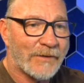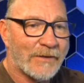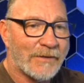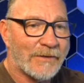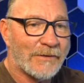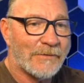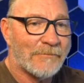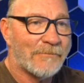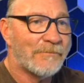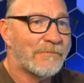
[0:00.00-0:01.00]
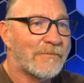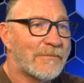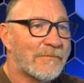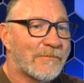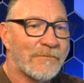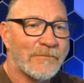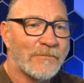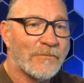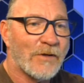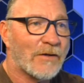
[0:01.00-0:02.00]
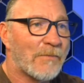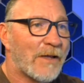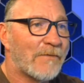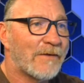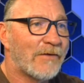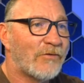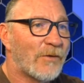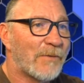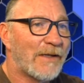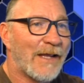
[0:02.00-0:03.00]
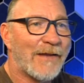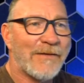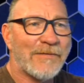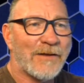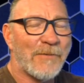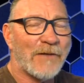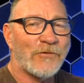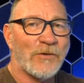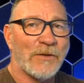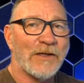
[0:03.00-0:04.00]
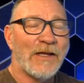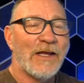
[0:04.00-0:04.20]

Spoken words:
Talking about the shipping. Yeah, I didn't think about shipping.